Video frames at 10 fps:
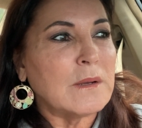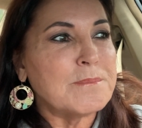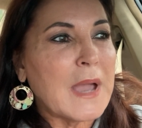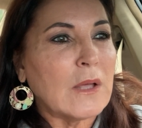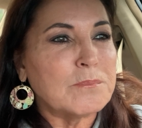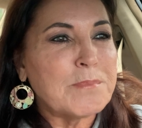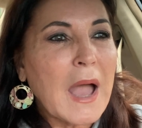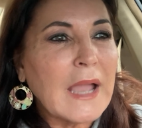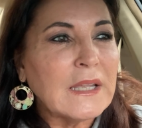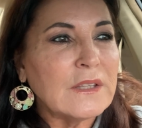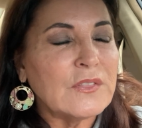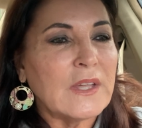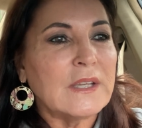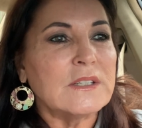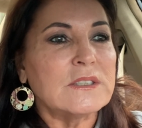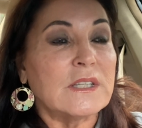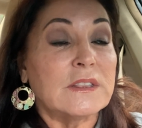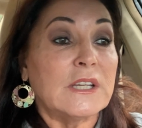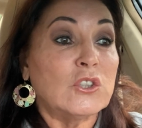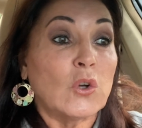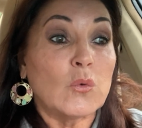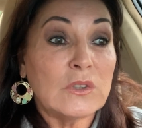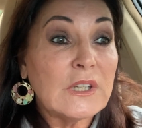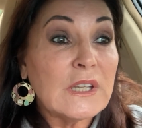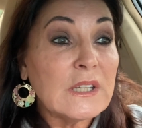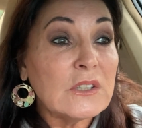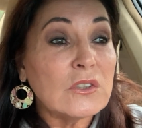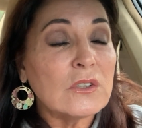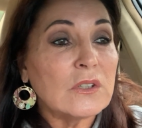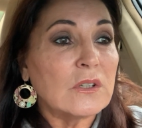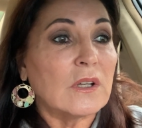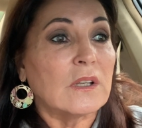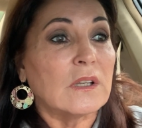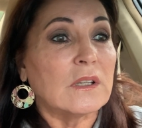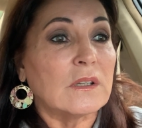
about buying things that they don't need. Uh,